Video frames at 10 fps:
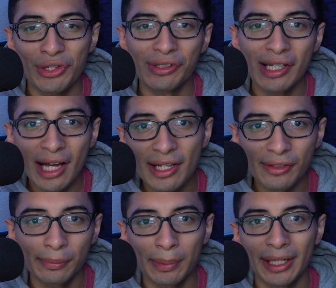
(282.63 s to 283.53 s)
is
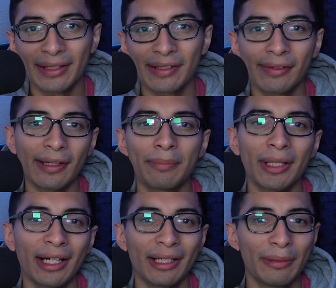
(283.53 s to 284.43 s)
nice, but at the same
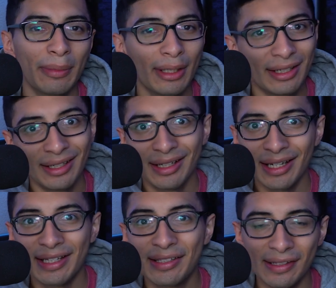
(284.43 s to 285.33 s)
time
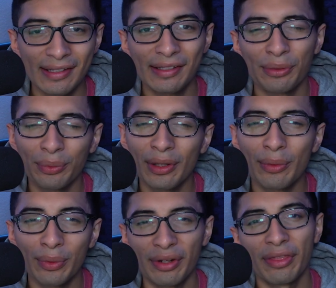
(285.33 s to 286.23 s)
is it really
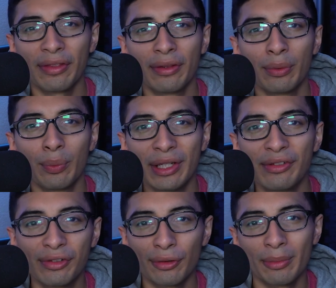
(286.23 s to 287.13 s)
worth the
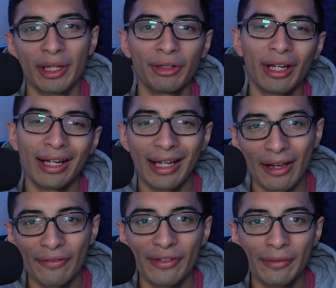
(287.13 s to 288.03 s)
windstorm that you're getting
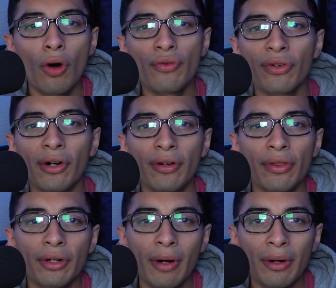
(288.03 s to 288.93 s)
out of it? Overall
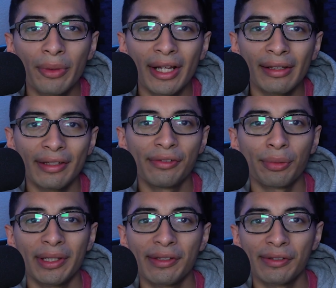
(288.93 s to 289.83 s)
though, I would at least
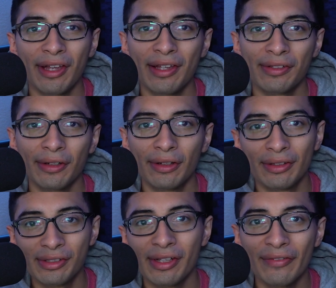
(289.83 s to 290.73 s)
rate this case a
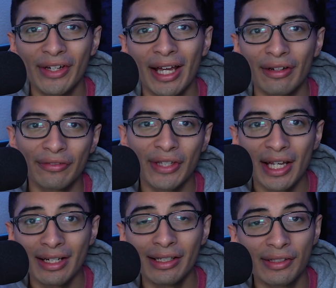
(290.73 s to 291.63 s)
7 out of
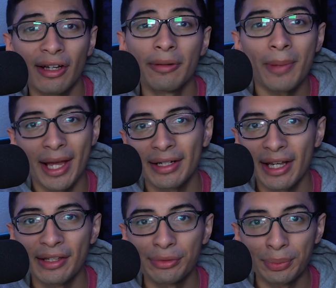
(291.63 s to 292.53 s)
10. It's not a bad
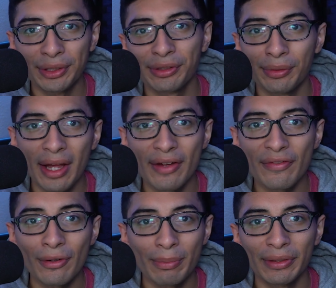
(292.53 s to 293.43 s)
case
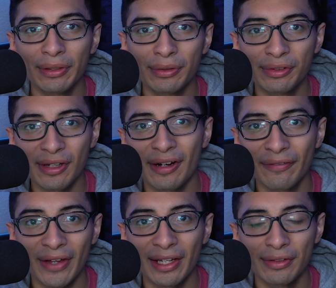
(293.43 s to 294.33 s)
whatsoever, but those stock
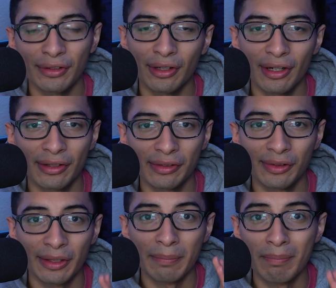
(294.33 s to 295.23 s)
fans are
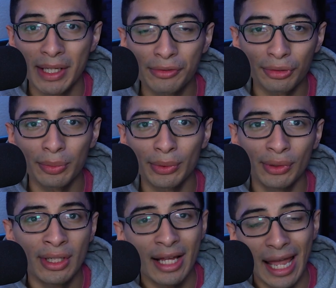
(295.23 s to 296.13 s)
honestly
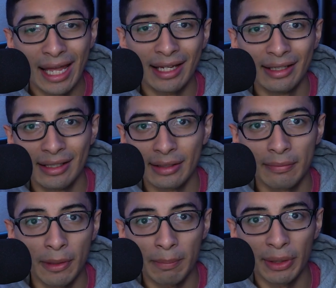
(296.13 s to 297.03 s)
miserable, and
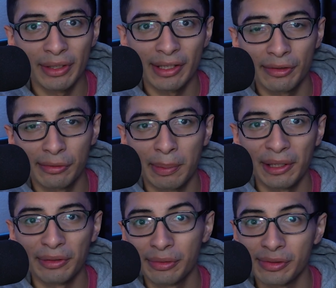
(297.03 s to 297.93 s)
the building
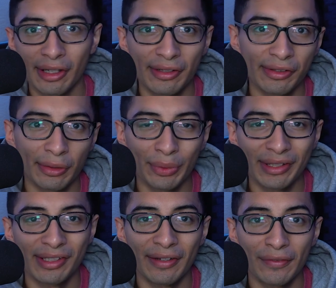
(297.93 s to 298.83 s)
experience was honestly
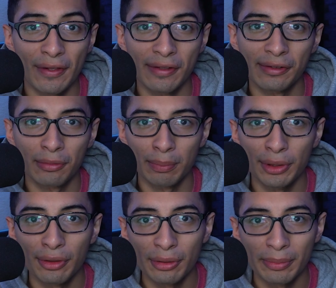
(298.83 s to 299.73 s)
what saved this
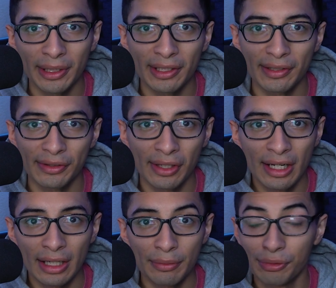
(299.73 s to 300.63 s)
computer, because
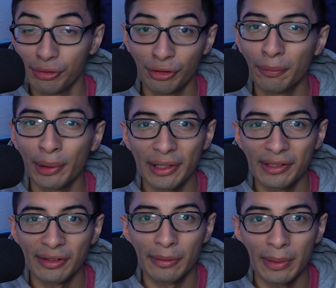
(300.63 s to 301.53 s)
it was super
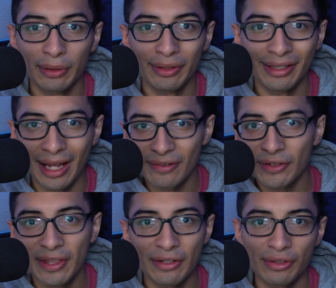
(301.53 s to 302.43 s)
easy to build and
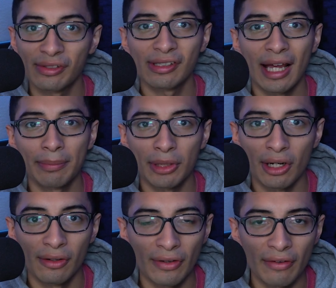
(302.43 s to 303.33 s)
everything just snapped
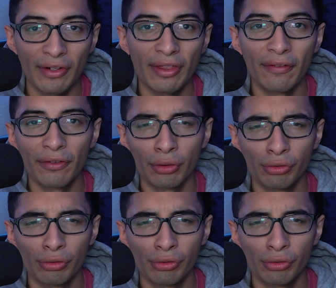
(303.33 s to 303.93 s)
off. Everything felt